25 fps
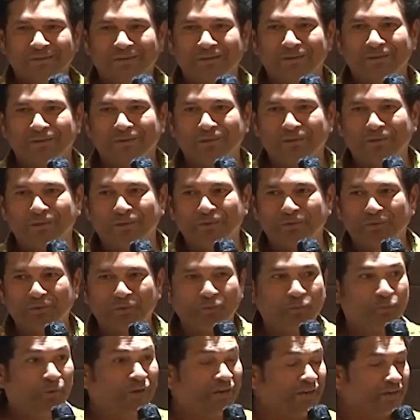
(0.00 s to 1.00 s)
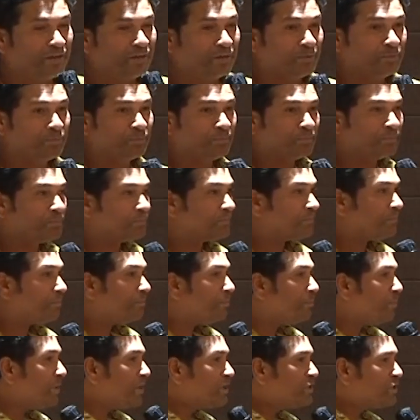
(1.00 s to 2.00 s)
You played a
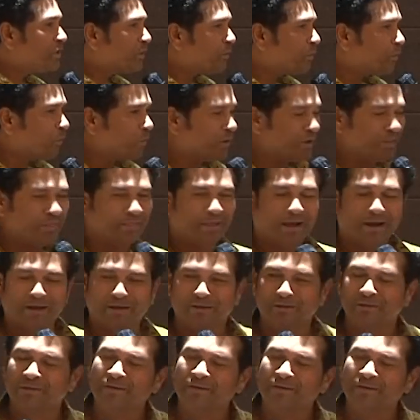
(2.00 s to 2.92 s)
major role in that.